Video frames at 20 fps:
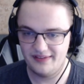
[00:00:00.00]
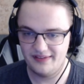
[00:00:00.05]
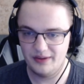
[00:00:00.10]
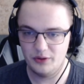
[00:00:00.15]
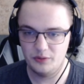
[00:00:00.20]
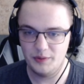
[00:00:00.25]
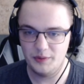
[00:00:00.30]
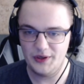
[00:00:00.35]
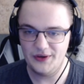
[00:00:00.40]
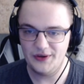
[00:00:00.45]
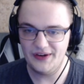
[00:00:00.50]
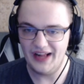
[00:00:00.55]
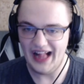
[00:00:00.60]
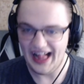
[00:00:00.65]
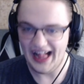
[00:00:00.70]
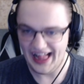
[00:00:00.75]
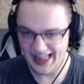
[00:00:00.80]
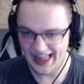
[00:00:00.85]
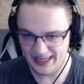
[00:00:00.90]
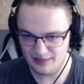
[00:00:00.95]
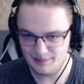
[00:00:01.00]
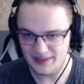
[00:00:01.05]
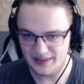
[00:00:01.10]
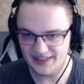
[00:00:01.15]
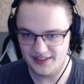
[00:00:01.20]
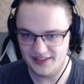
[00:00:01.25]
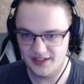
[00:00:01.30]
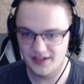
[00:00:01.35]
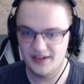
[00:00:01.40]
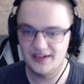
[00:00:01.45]
I would put her high
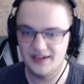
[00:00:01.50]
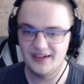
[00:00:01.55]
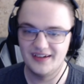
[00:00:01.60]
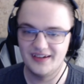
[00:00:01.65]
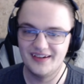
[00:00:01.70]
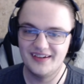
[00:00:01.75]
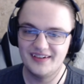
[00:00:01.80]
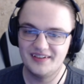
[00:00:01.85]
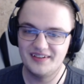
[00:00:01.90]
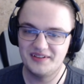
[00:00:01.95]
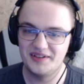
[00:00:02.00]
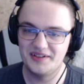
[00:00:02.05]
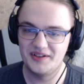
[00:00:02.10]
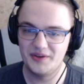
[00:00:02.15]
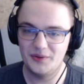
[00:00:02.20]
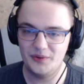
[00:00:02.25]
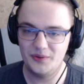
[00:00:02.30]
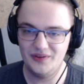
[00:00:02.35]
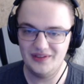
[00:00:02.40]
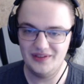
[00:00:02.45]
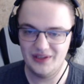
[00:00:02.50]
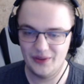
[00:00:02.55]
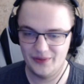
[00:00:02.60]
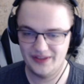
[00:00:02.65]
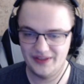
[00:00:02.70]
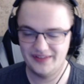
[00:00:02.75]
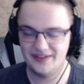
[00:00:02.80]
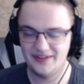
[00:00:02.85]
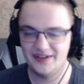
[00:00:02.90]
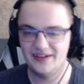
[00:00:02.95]
beat there or low
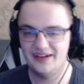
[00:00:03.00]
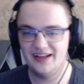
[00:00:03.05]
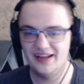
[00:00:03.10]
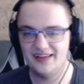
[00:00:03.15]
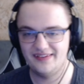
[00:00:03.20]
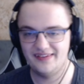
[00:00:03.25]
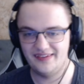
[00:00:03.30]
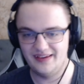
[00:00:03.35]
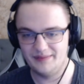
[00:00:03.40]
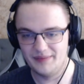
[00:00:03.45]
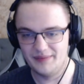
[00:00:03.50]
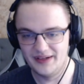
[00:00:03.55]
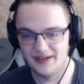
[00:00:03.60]
eight there. I'll see.